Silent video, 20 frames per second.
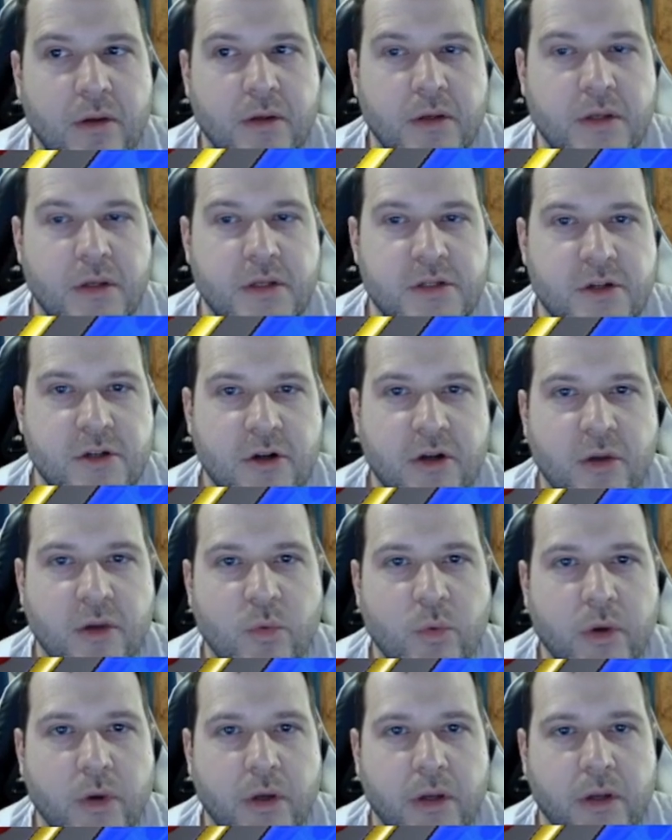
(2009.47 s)
Discarding
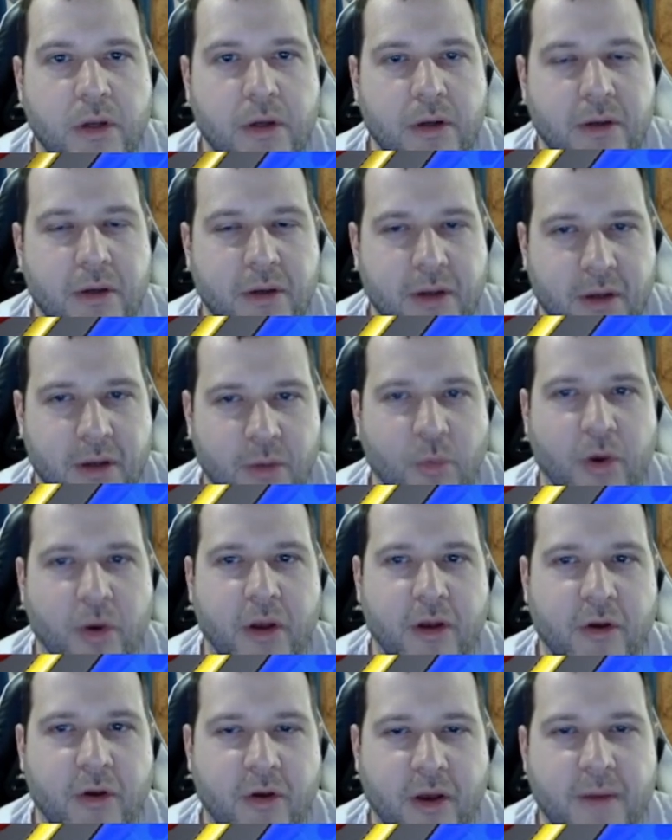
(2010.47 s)
1 and
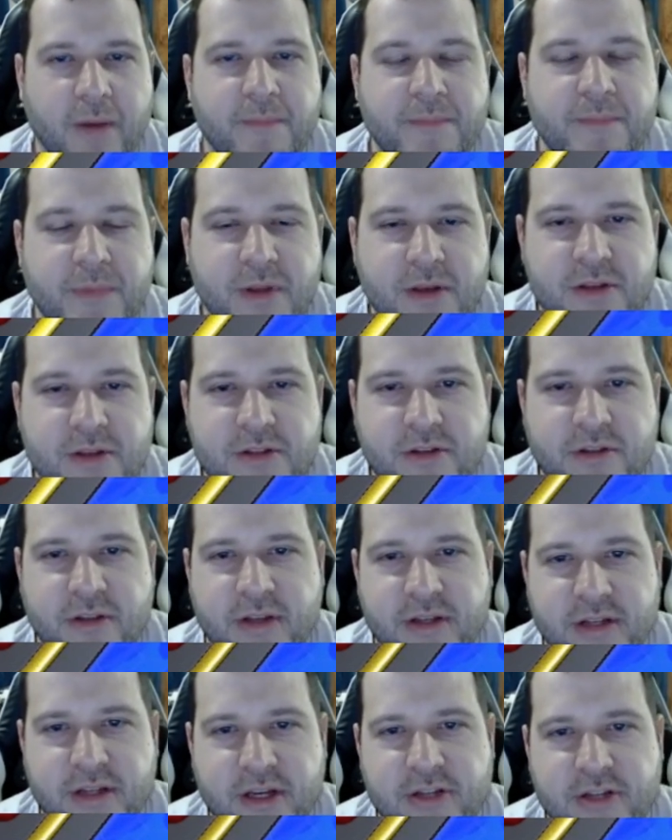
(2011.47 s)
1. Okay. So they
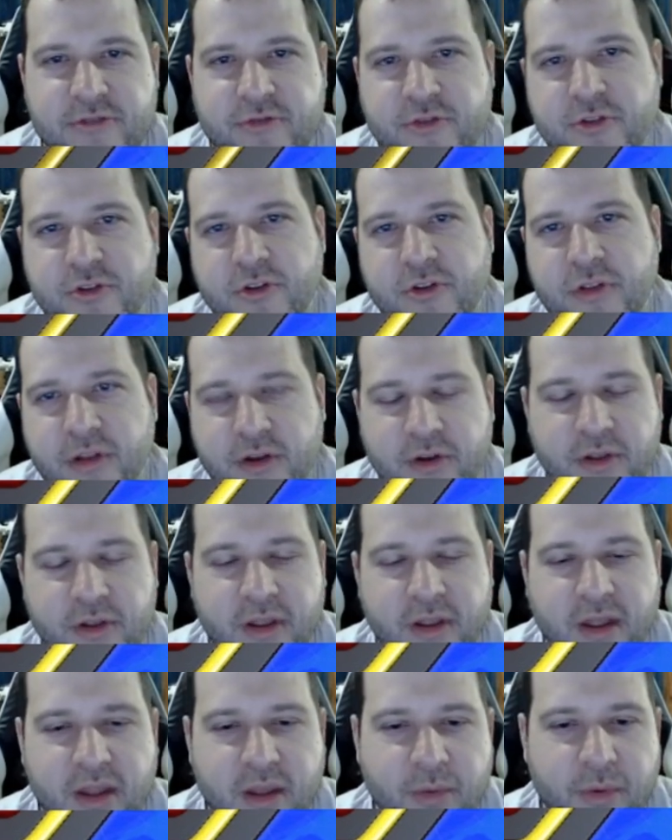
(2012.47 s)
attach, return, they do
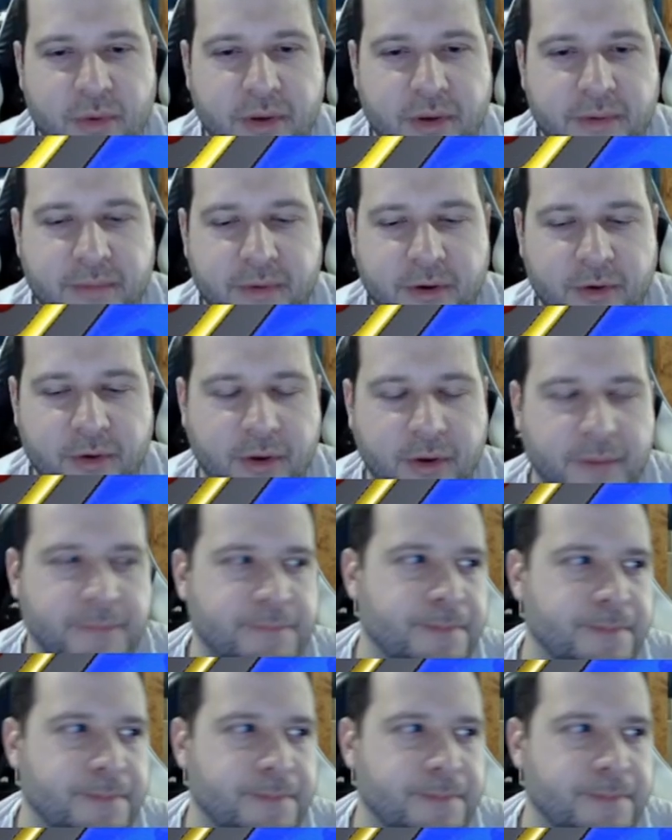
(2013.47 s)
that, and they win. Okay.